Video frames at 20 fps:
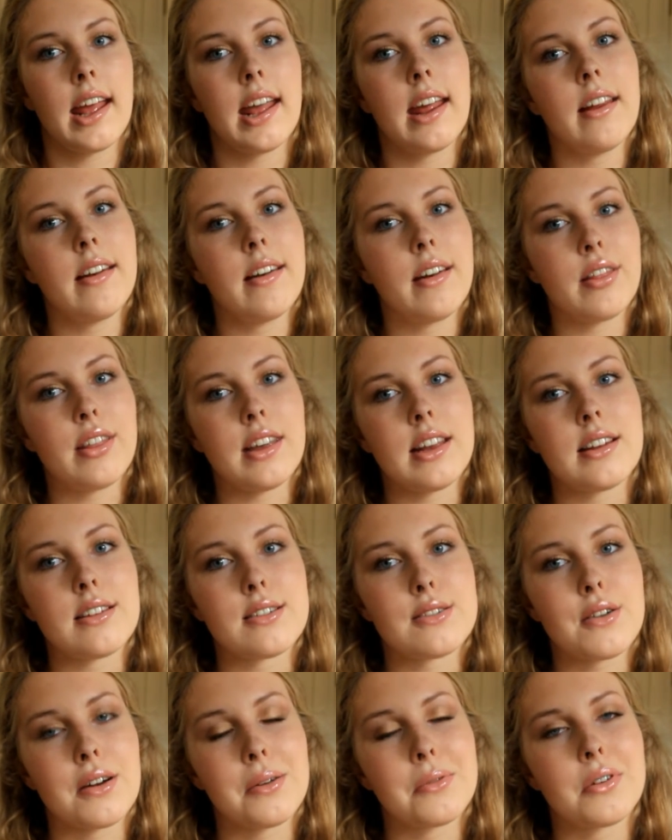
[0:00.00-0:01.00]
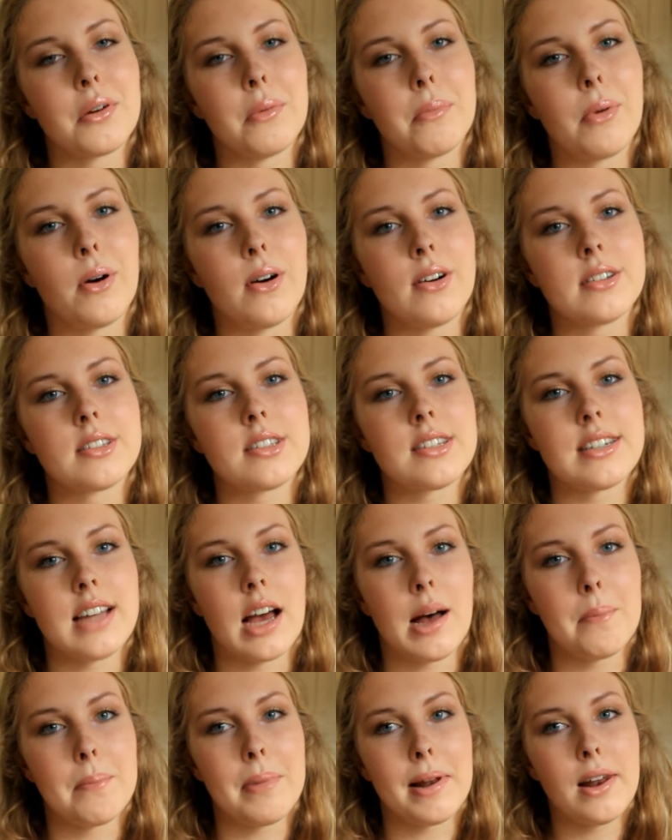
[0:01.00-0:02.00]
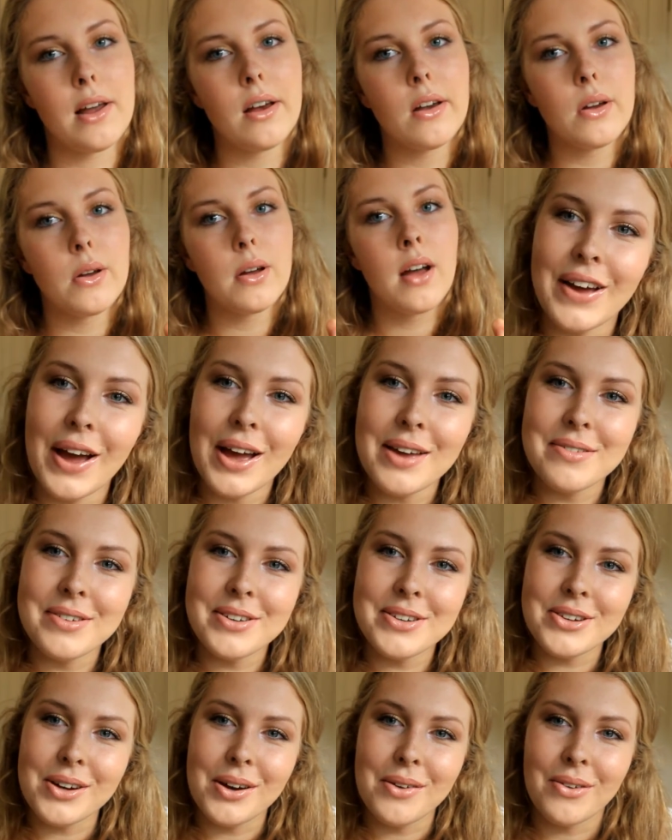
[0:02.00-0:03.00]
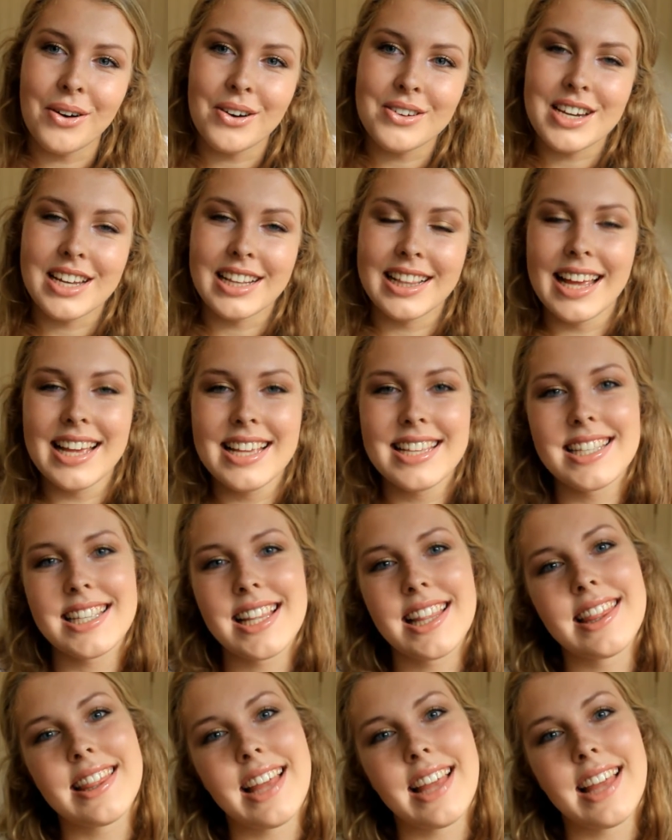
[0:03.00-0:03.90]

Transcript: in the description box down below. I hope you enjoyed watching this.